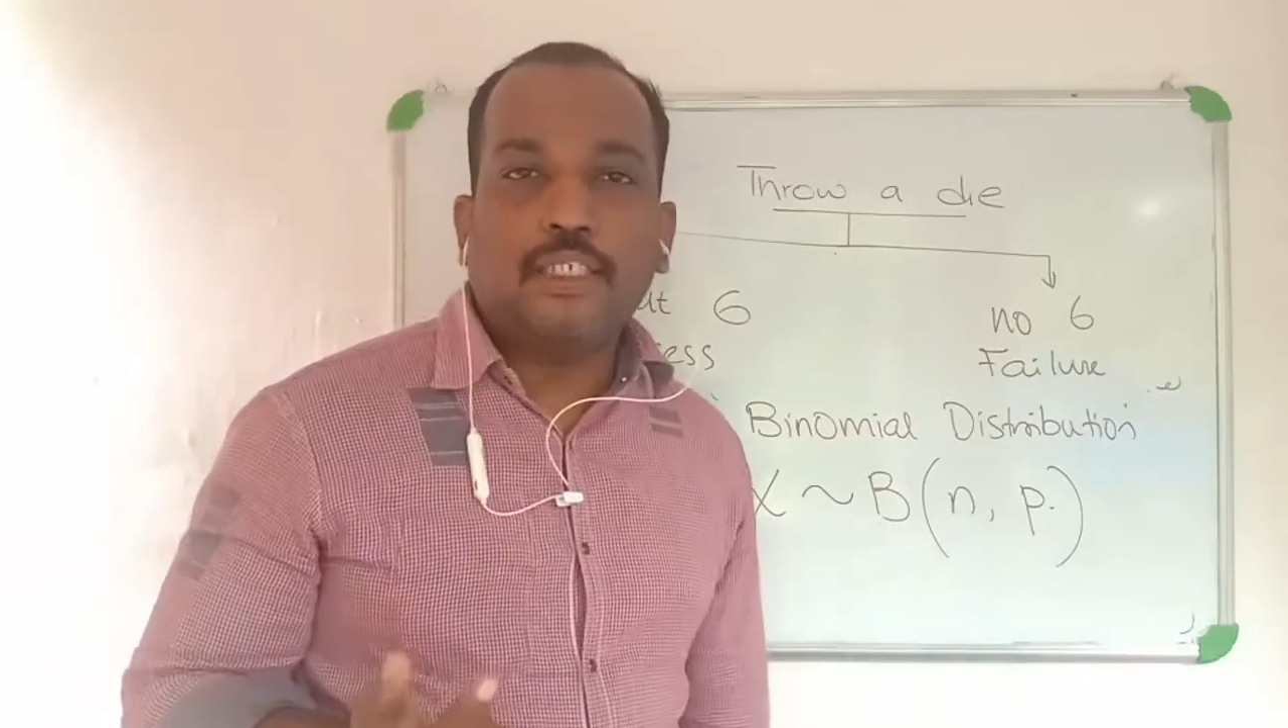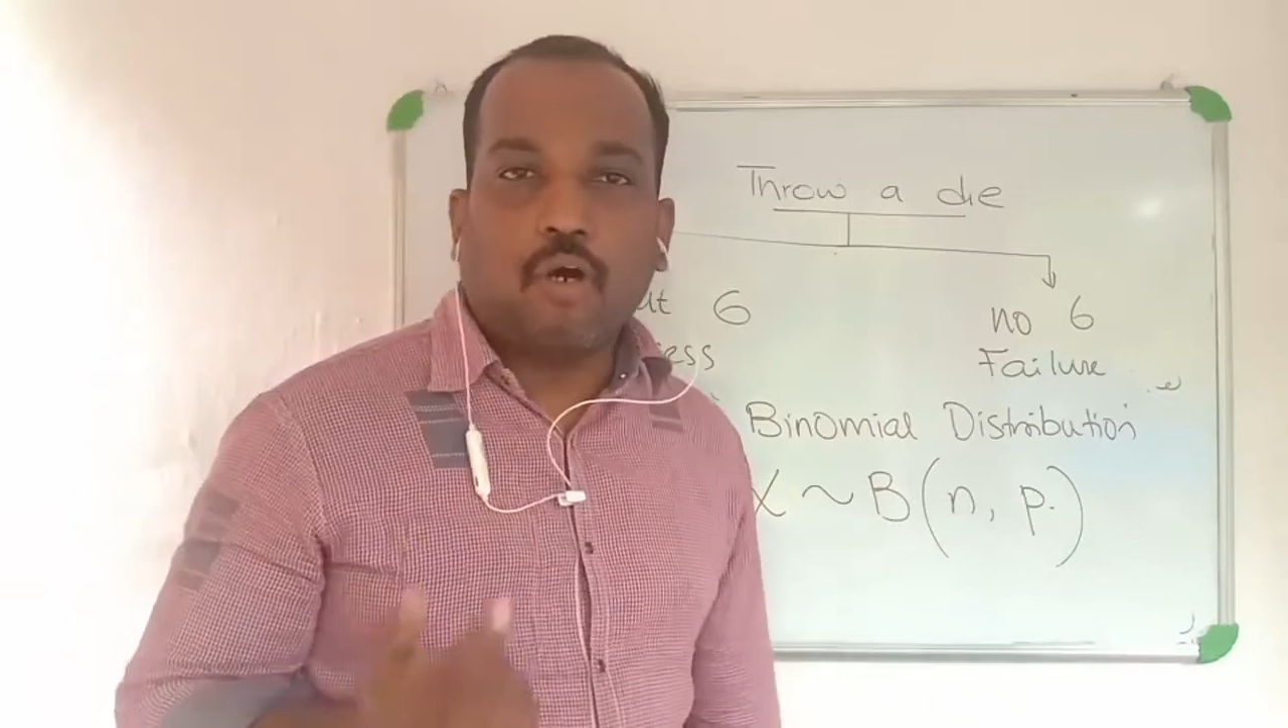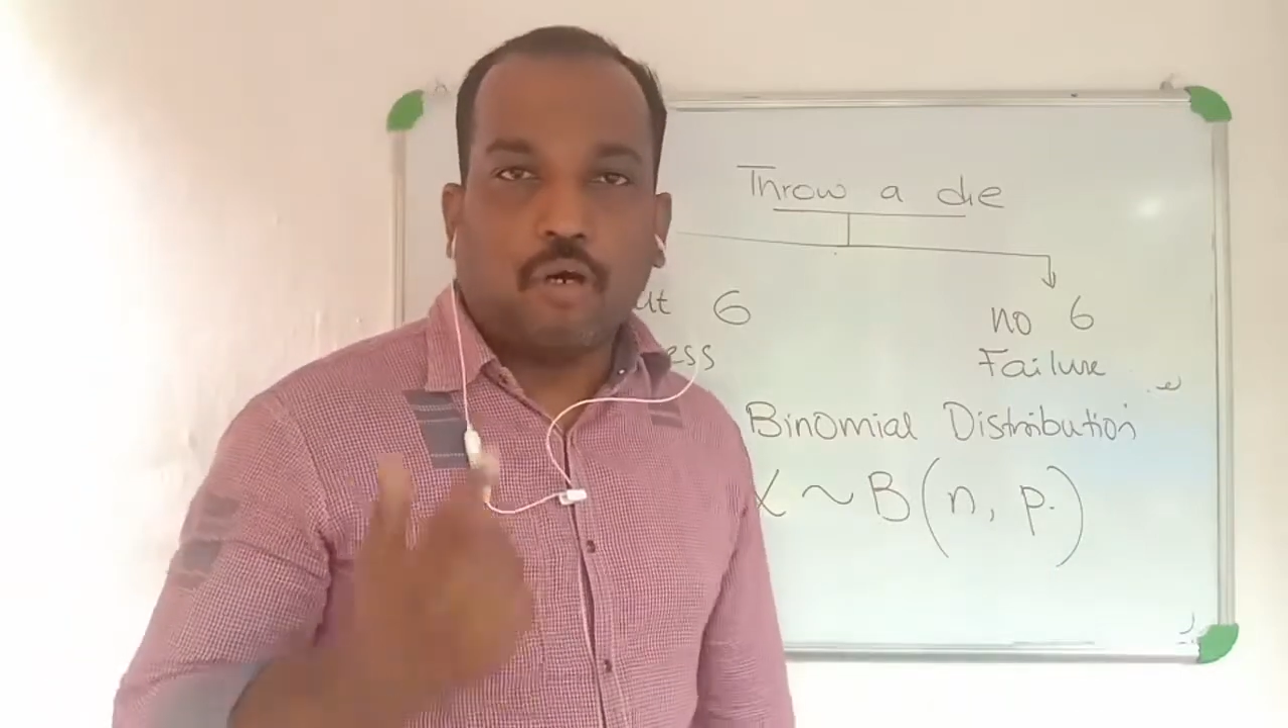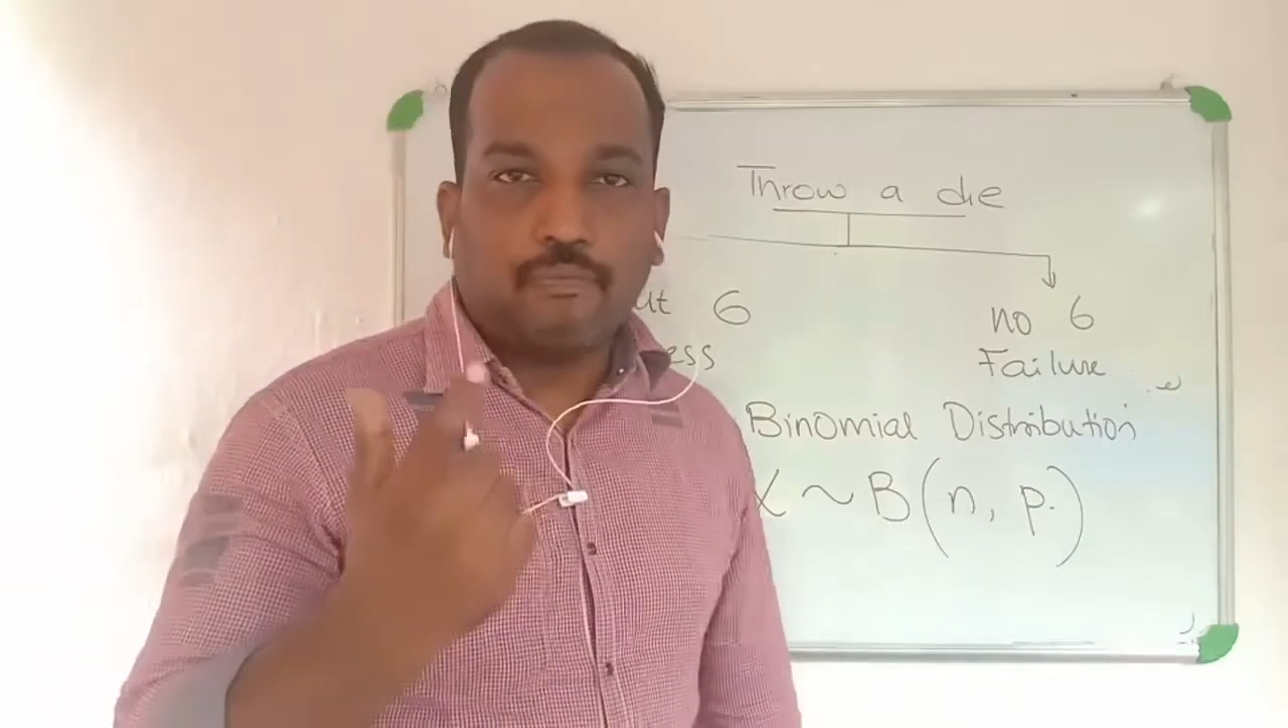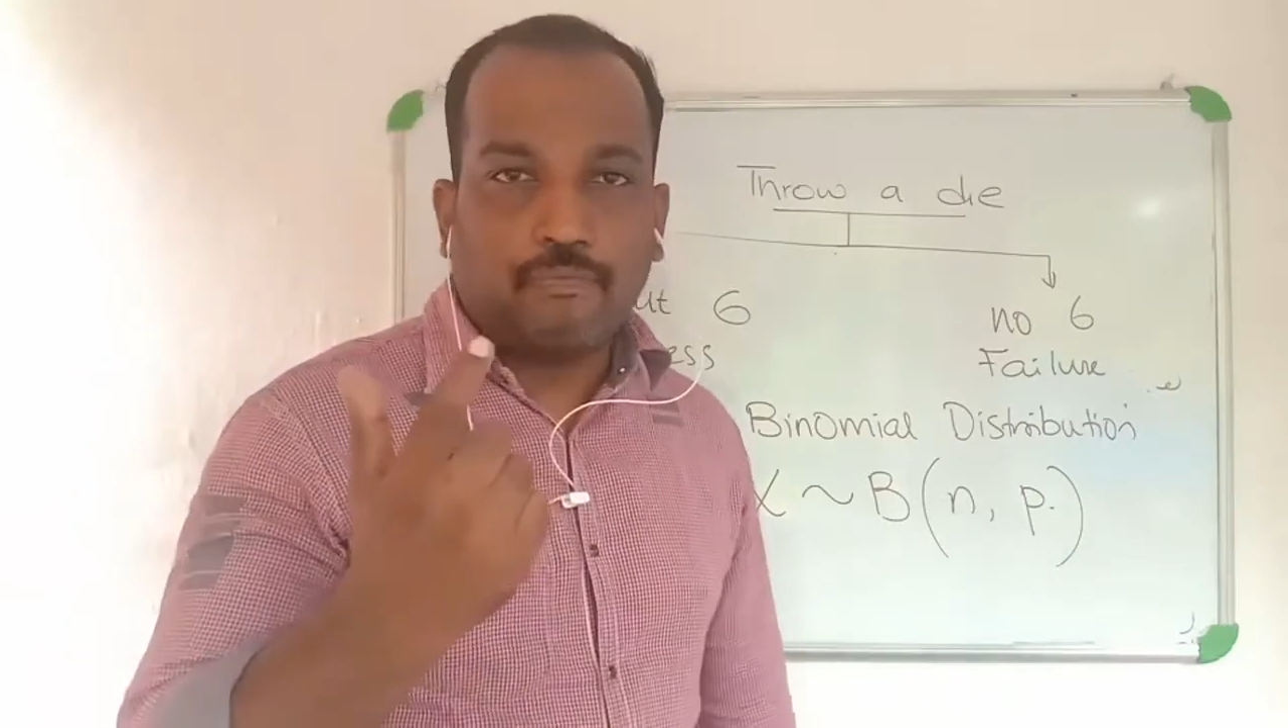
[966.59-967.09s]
of